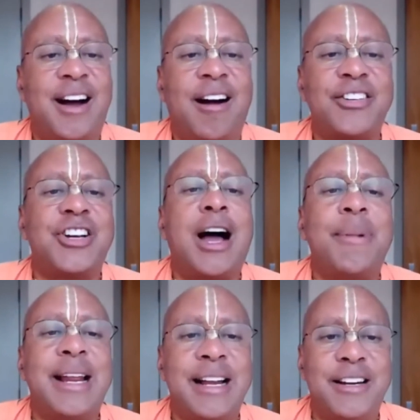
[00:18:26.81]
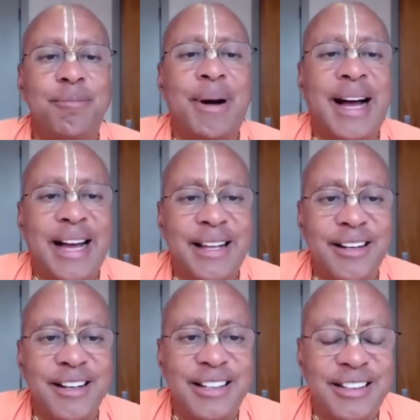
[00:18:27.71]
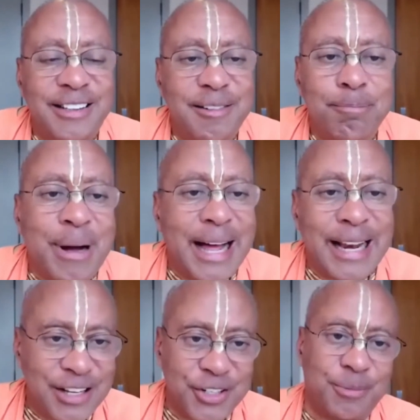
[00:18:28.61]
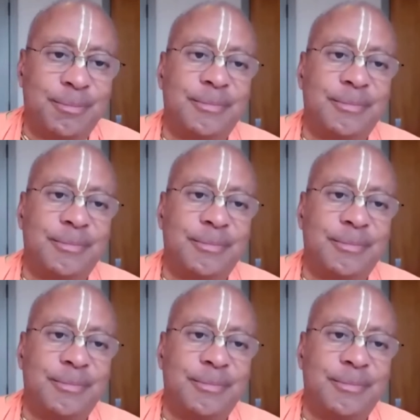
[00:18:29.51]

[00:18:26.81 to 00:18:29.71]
are dominated by bodyism.